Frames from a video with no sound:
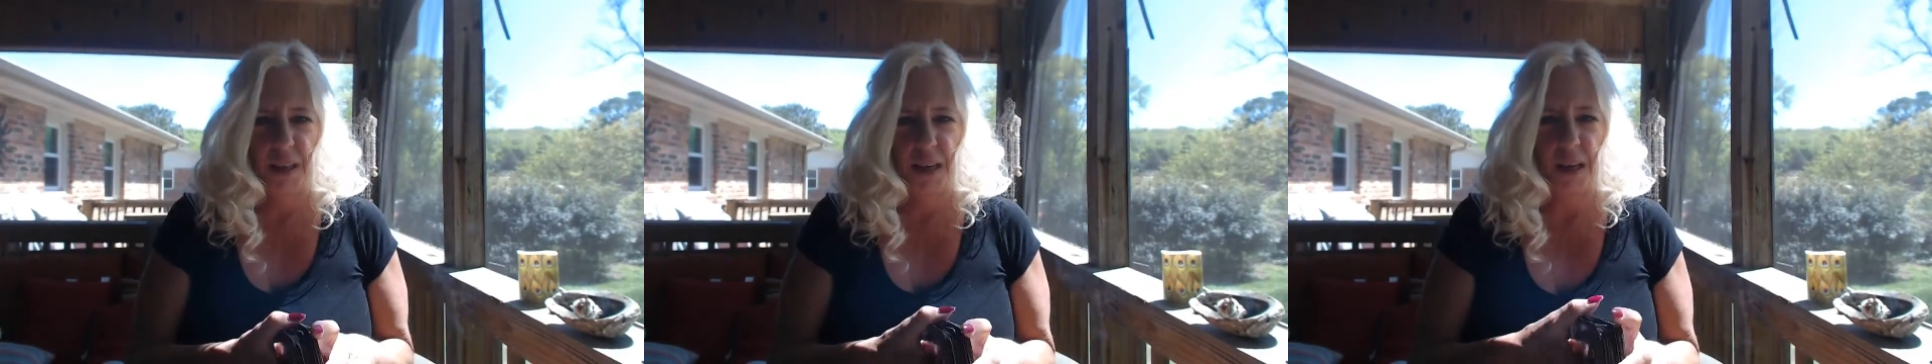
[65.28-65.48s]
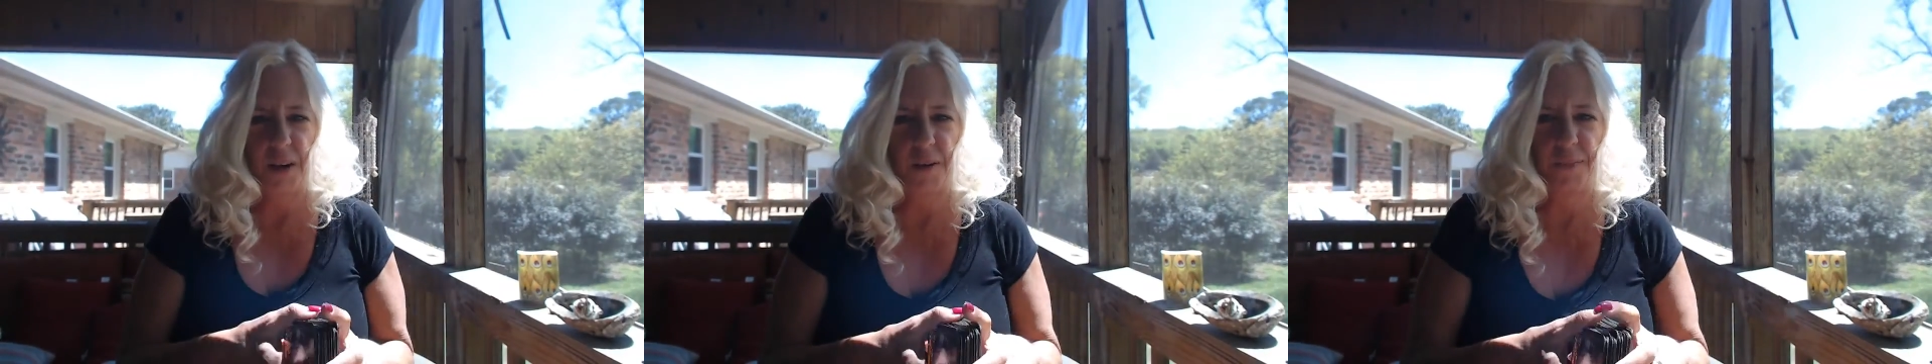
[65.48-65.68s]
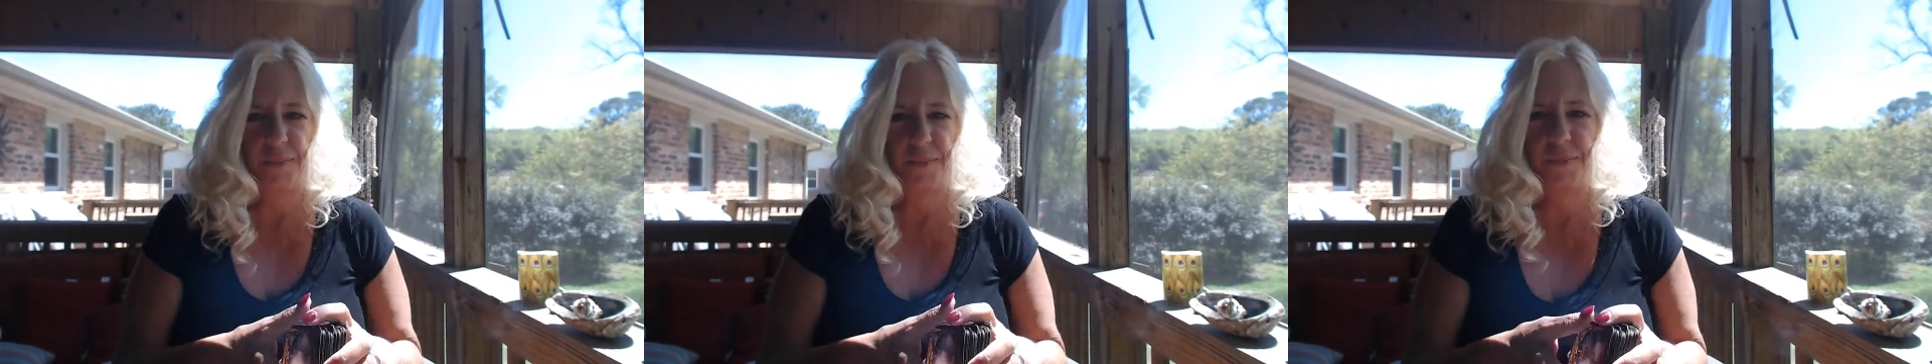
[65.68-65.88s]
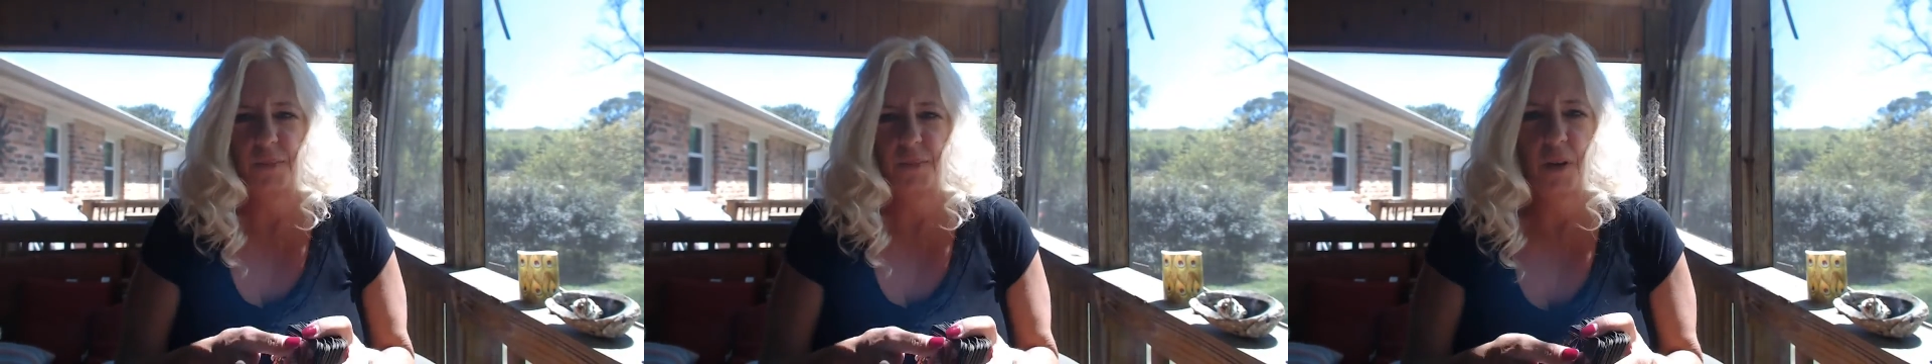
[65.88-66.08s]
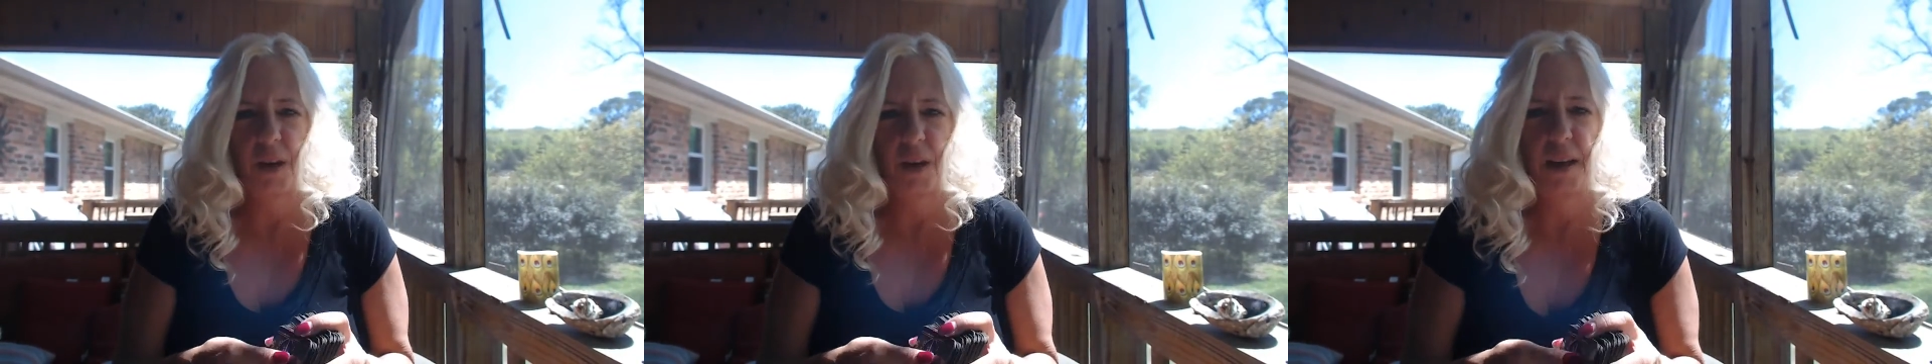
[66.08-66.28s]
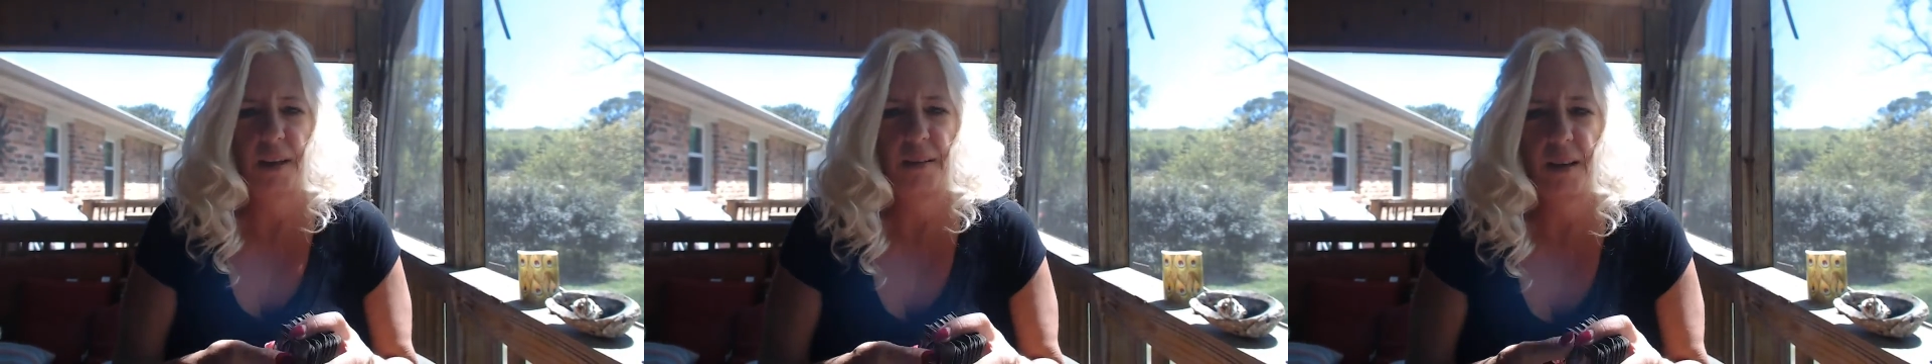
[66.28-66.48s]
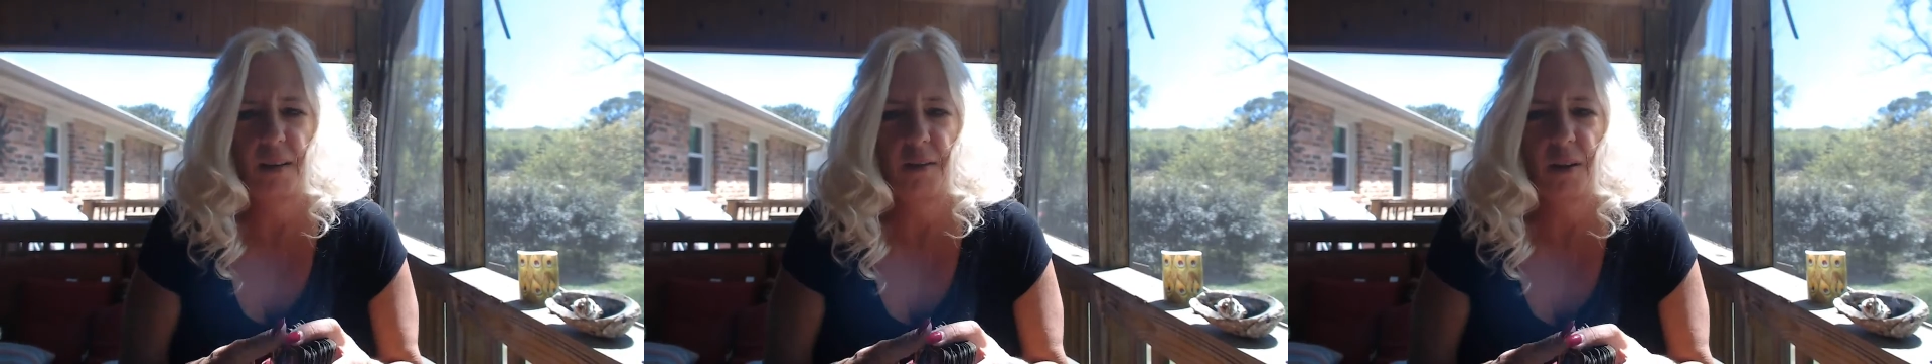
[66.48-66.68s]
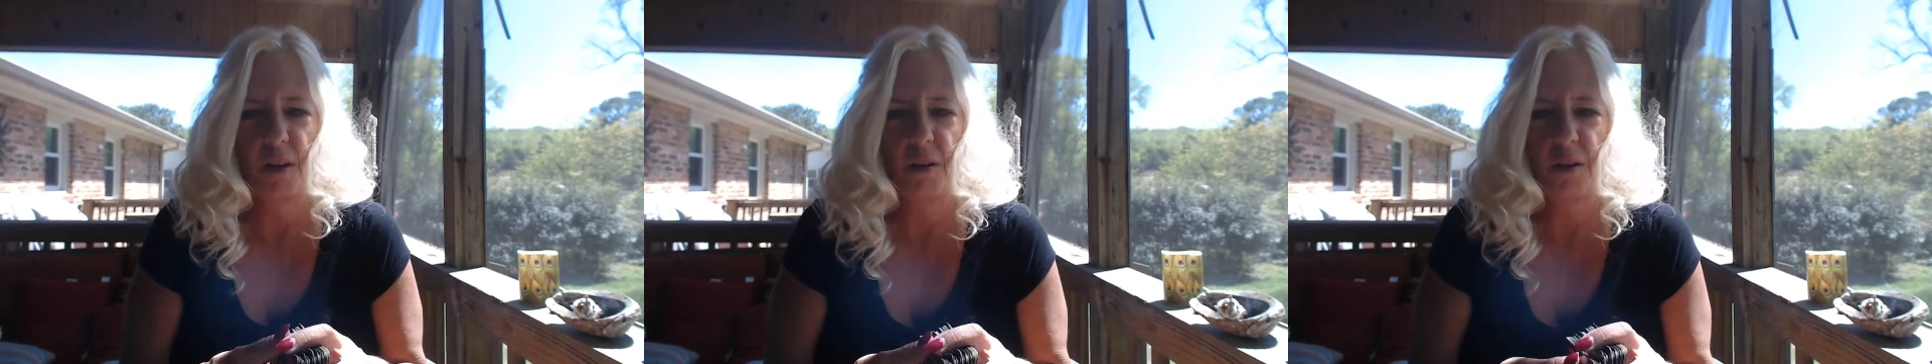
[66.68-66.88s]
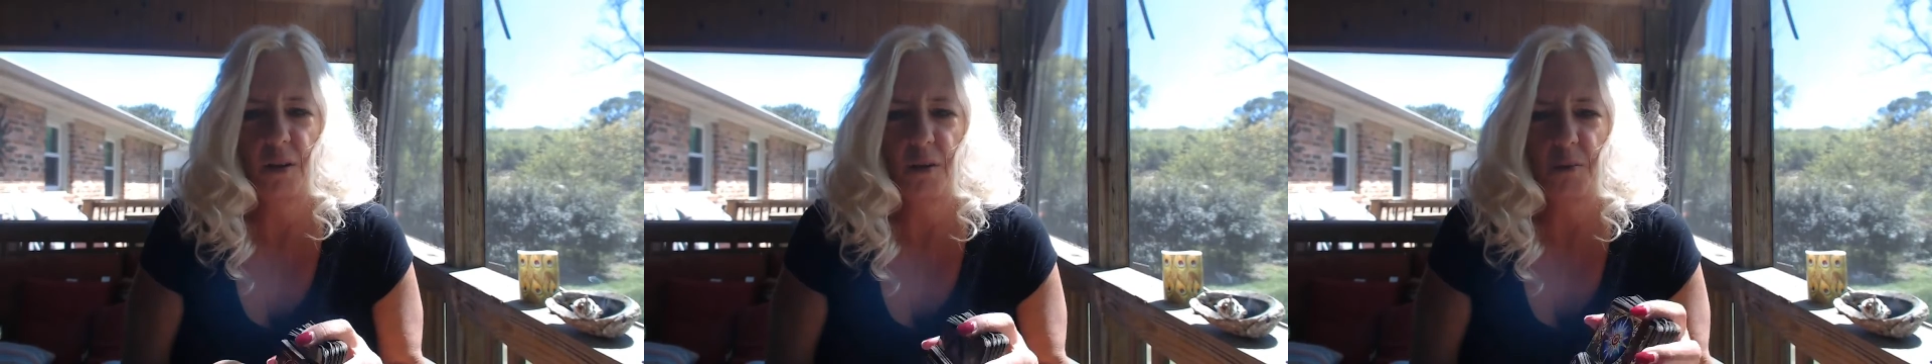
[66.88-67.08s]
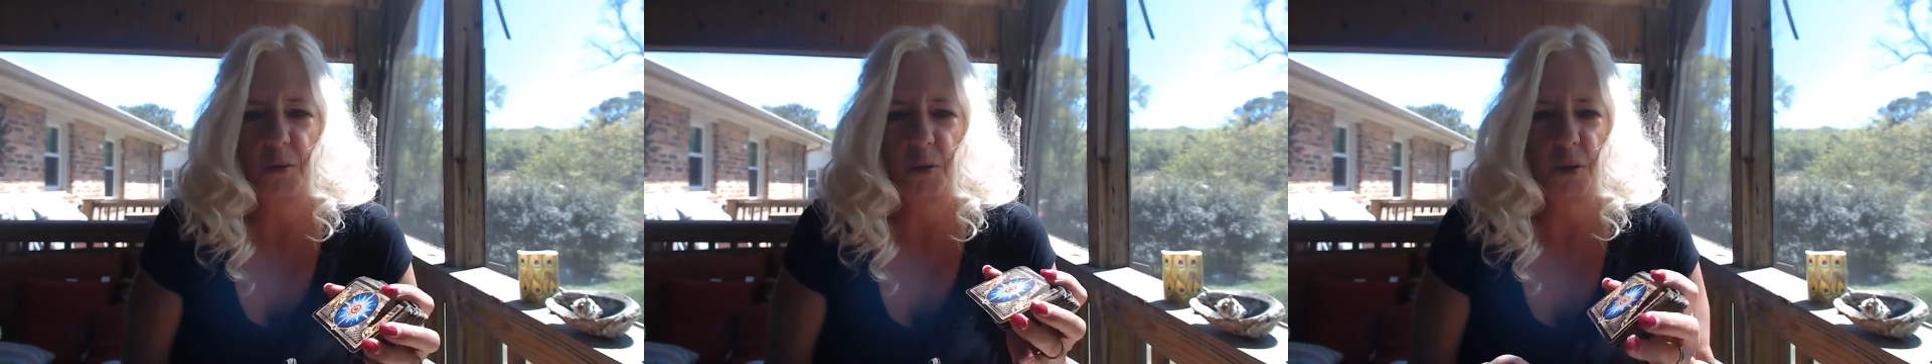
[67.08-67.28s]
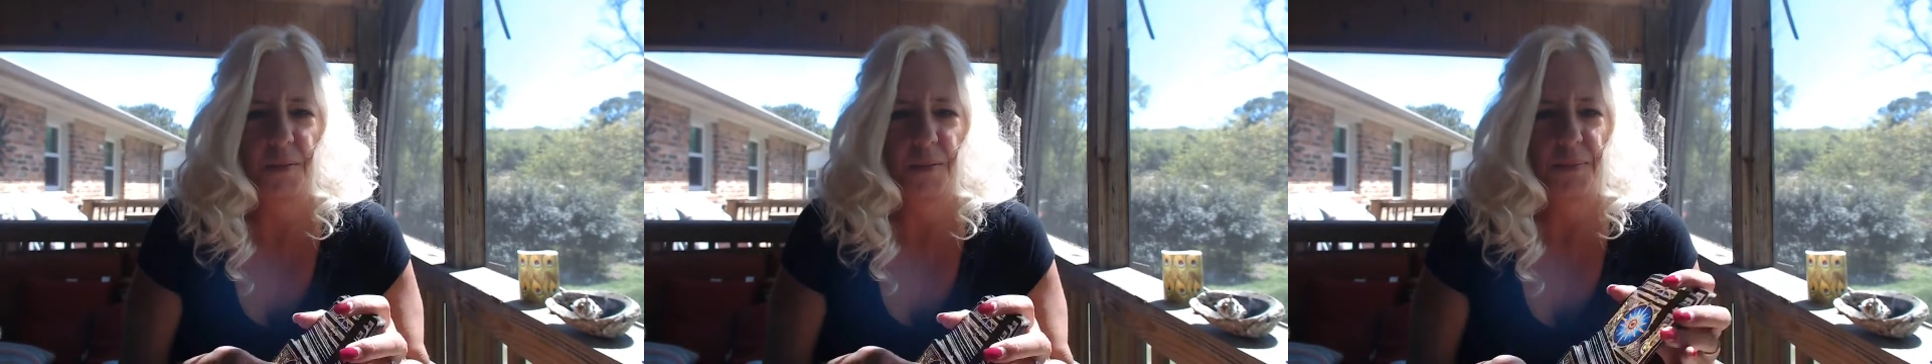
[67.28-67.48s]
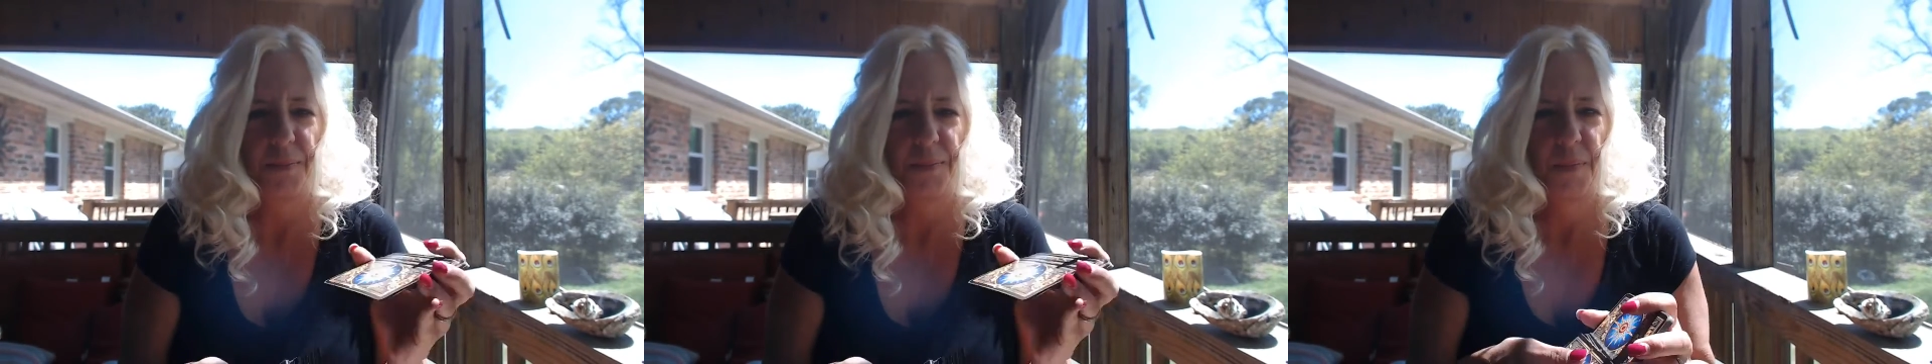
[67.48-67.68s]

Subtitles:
There. Okay, give you a little more.